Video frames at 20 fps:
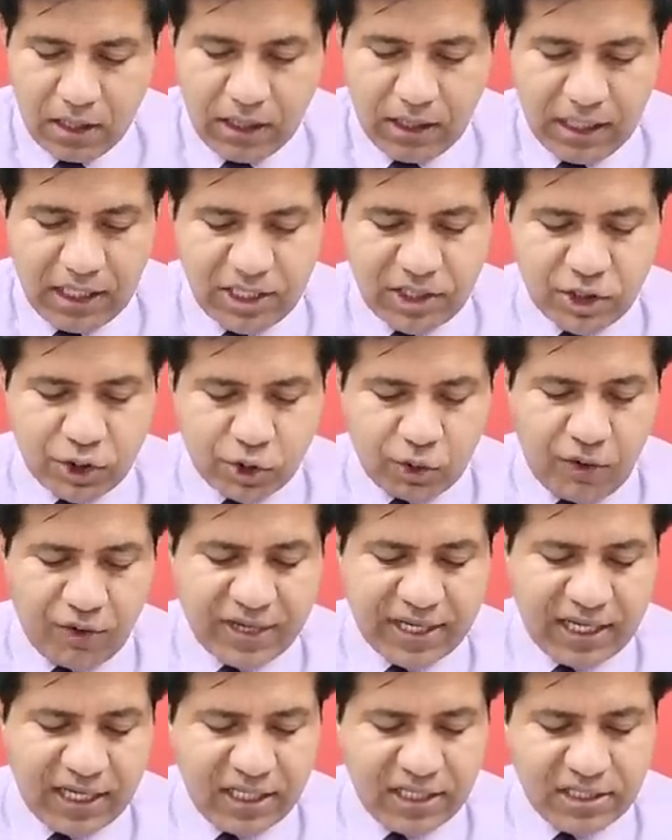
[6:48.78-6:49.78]

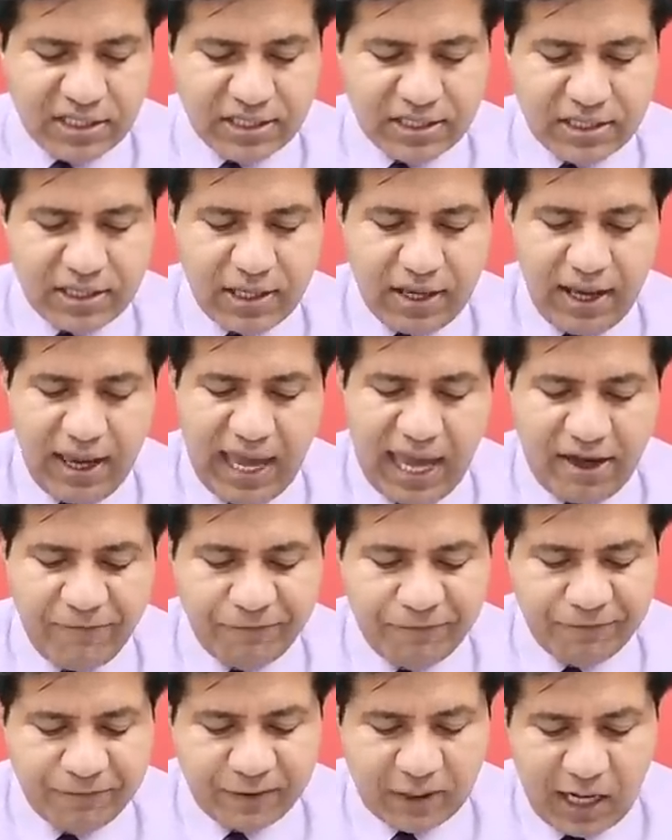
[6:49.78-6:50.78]
Historians
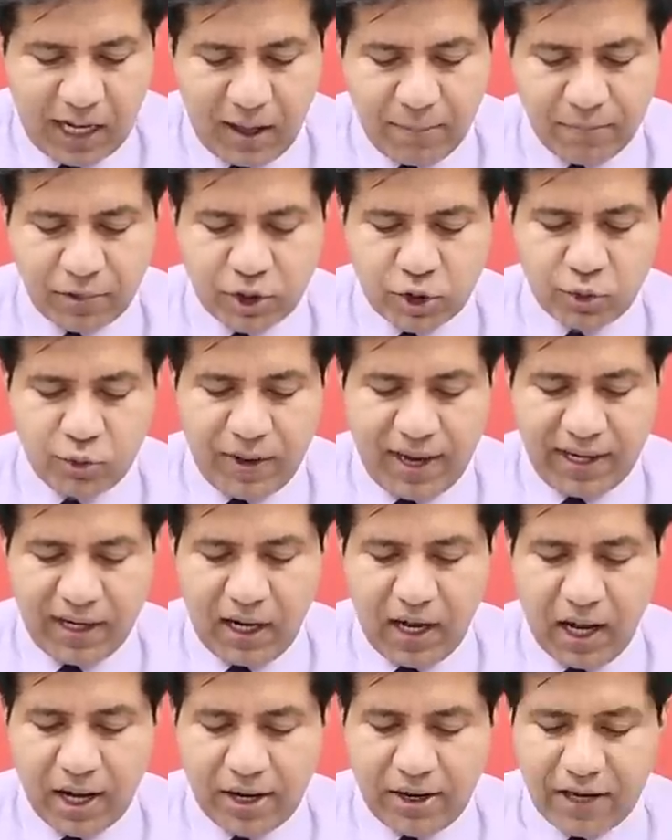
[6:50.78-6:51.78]
have come to an
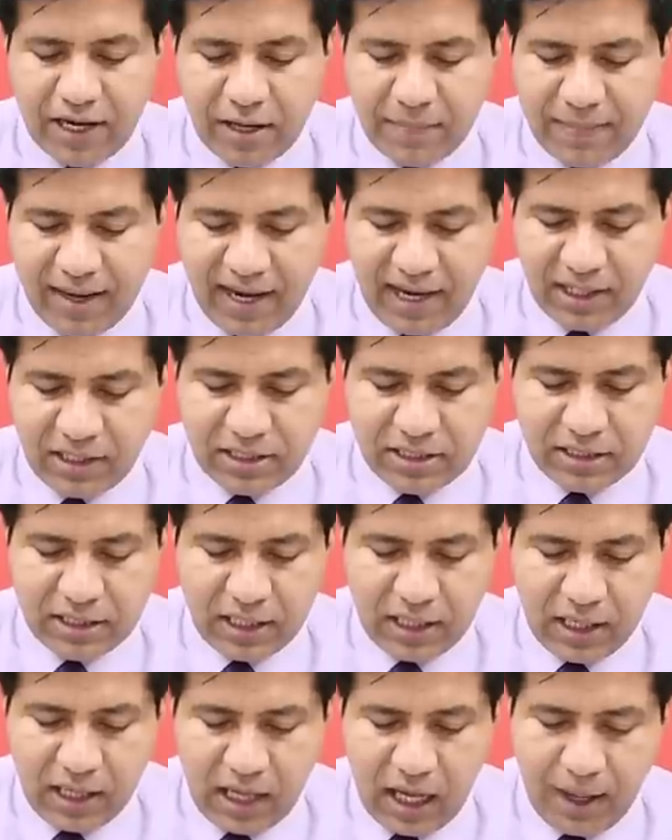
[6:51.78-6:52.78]
agreement
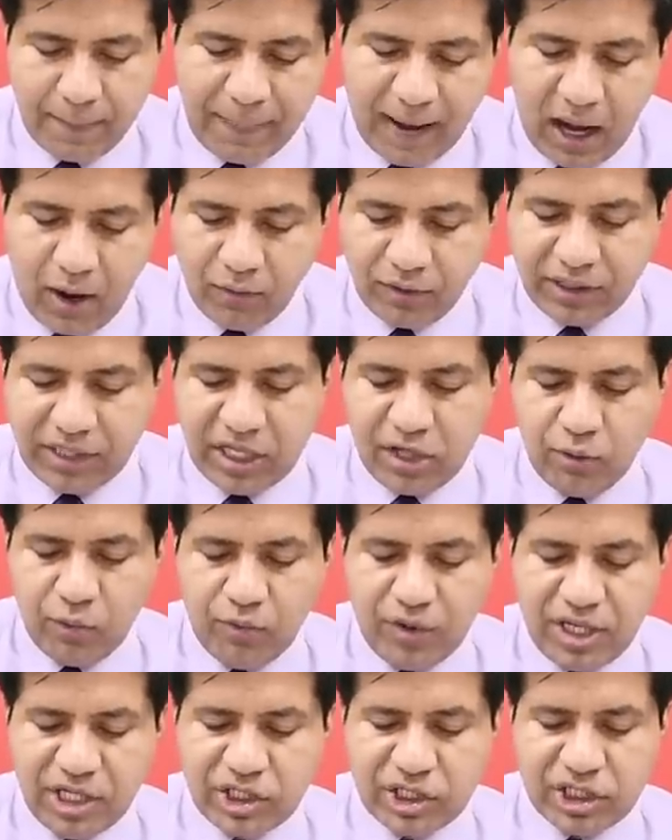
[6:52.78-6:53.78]
about the
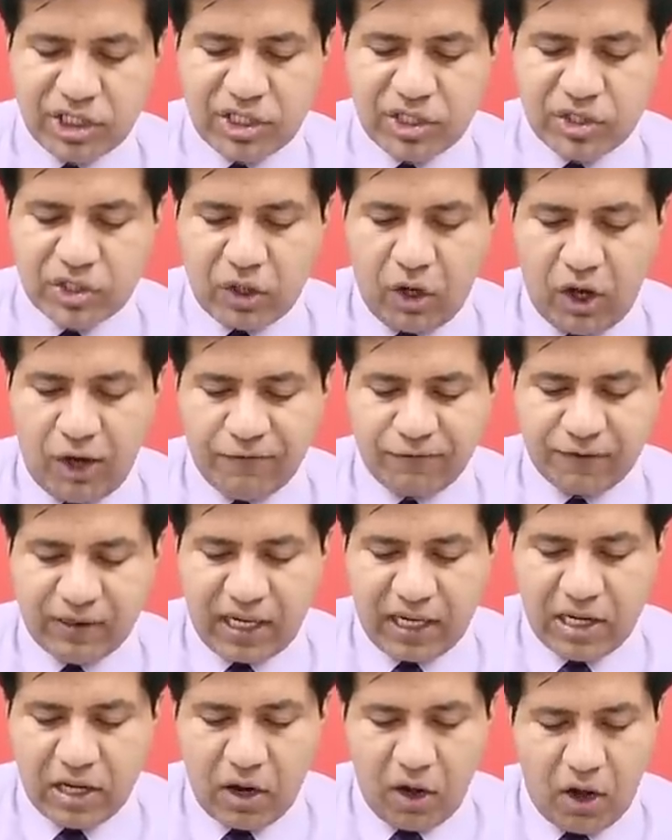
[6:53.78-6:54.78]
origins of
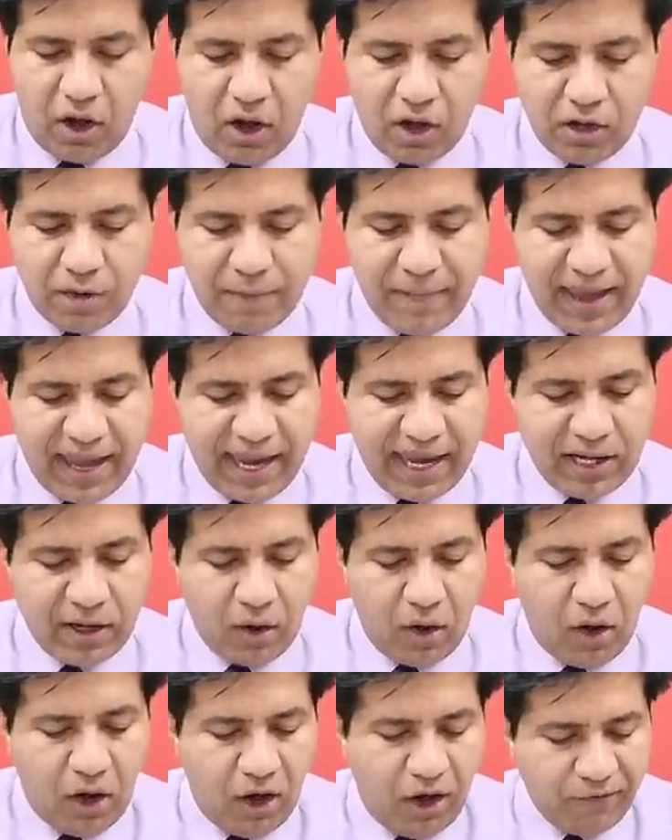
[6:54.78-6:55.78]
the long man
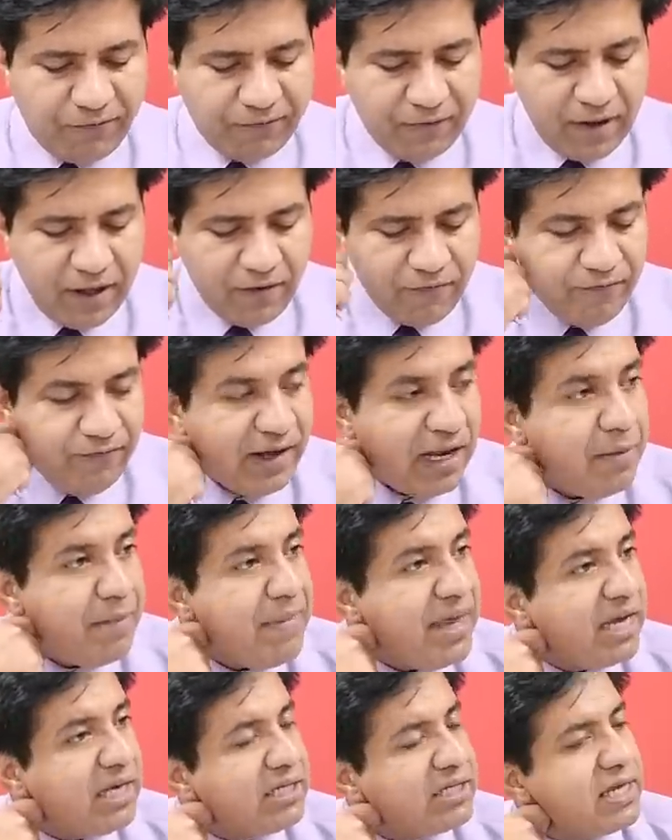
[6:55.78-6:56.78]
of
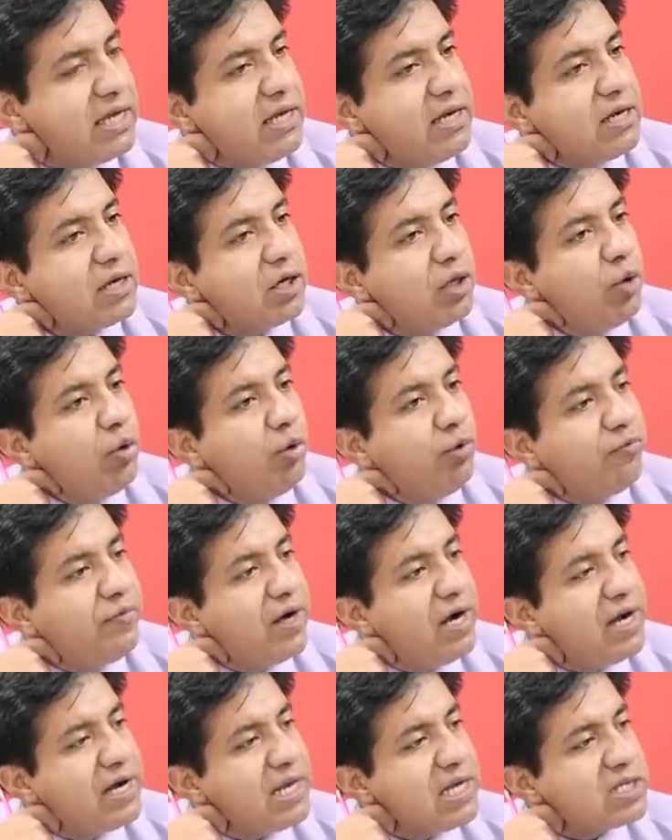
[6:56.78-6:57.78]
Wilmington. Clue
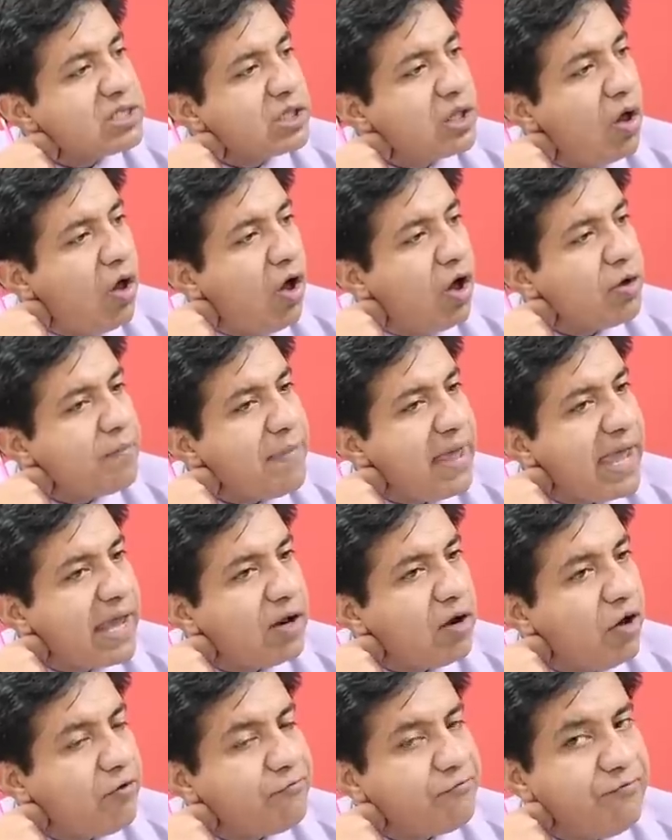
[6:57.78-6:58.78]
word is long
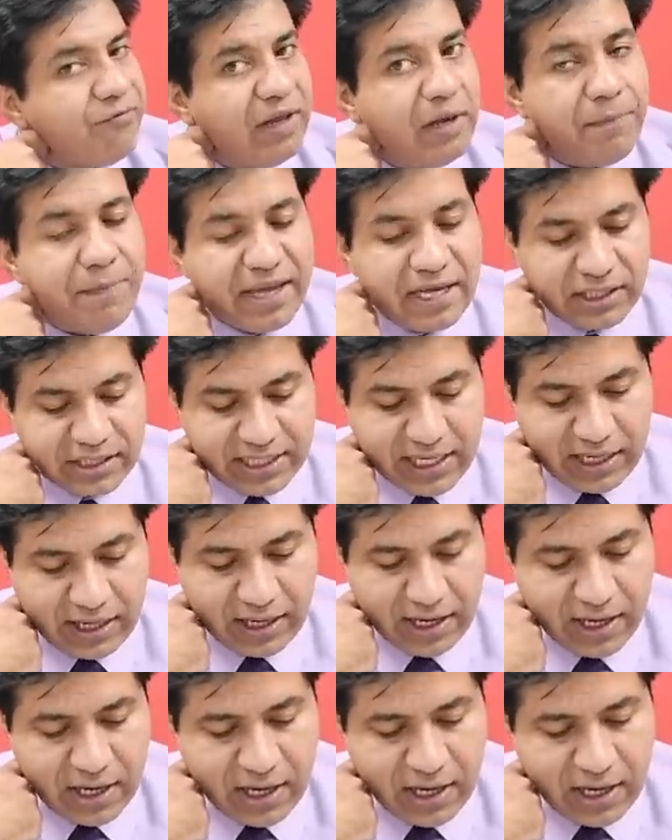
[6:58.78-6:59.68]
man of Wilmington.